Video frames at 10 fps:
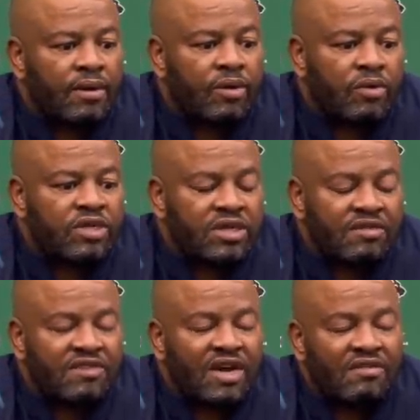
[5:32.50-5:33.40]
coaches
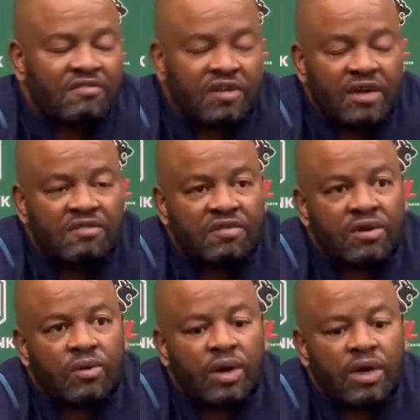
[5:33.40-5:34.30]
have done very,
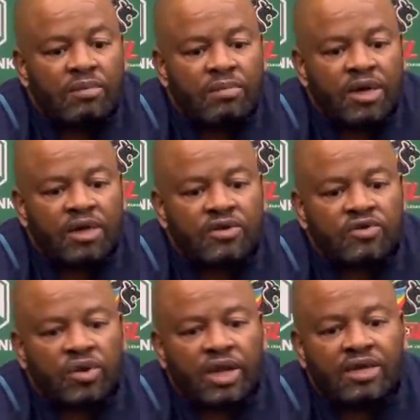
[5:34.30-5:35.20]
very well in making
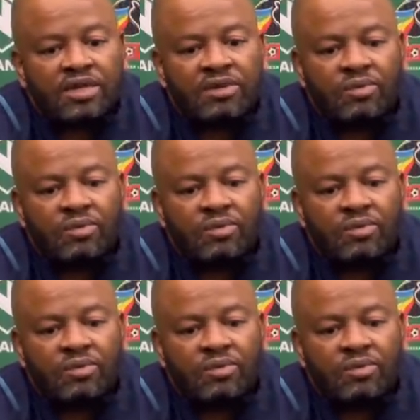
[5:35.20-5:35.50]
sure that